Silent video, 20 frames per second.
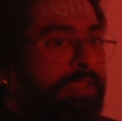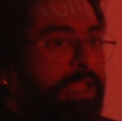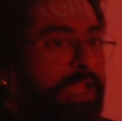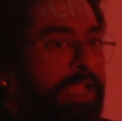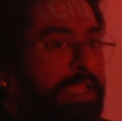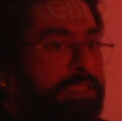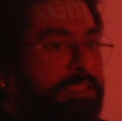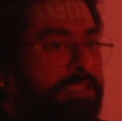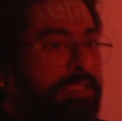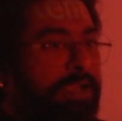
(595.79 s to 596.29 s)

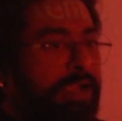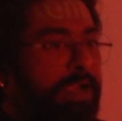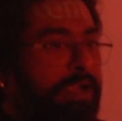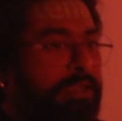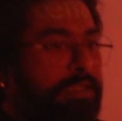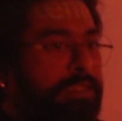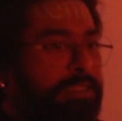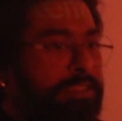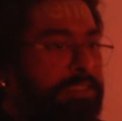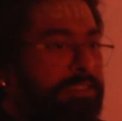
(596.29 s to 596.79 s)
as an
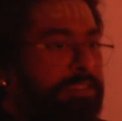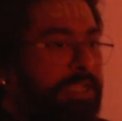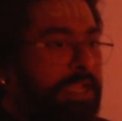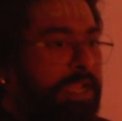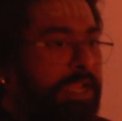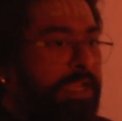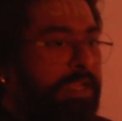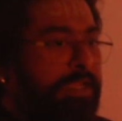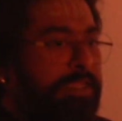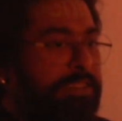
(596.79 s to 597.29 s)
artist
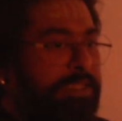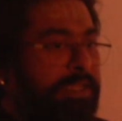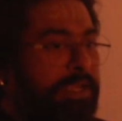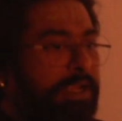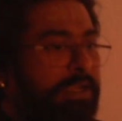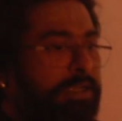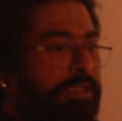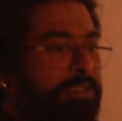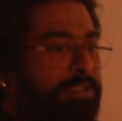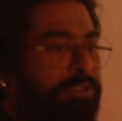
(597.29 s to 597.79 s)
and as an
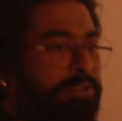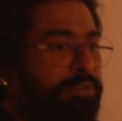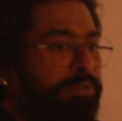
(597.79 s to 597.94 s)
artist